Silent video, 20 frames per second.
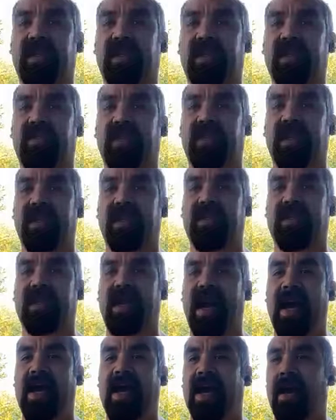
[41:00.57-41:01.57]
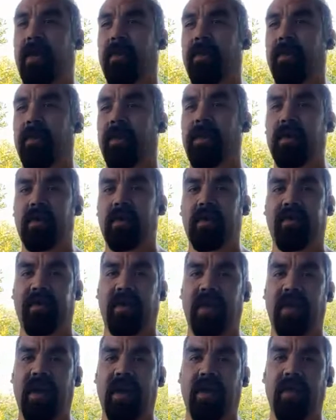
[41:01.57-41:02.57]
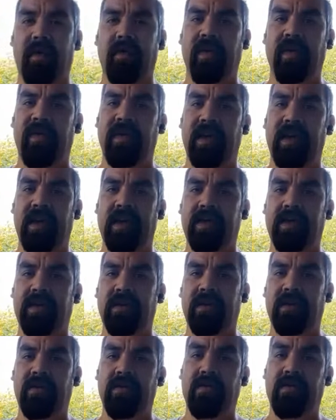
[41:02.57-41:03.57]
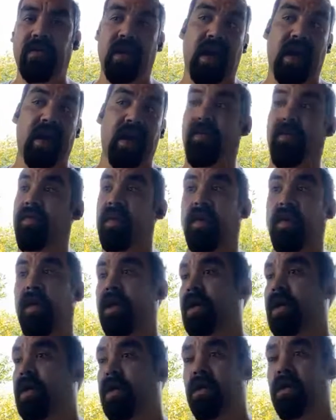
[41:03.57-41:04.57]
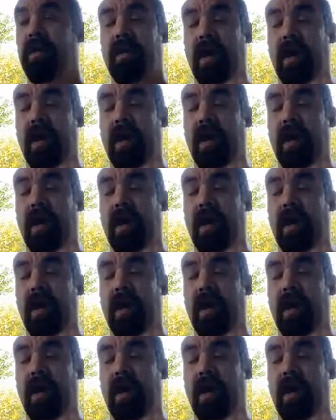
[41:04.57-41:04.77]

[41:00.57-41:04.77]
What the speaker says: just be CAM for their abbreviation. I have no idea.